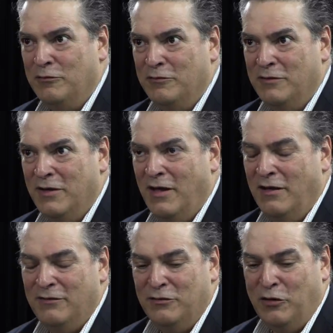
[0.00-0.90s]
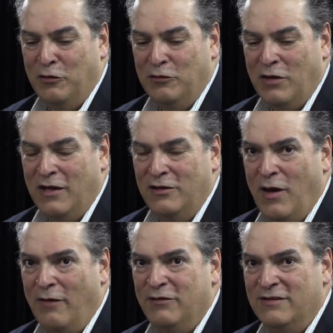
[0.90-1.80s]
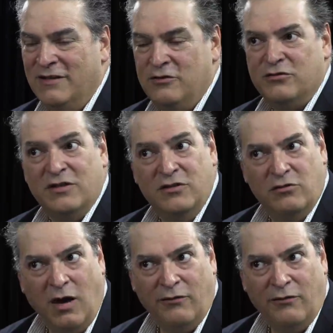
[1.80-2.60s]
Yeah. So, and you have these lasers in your office?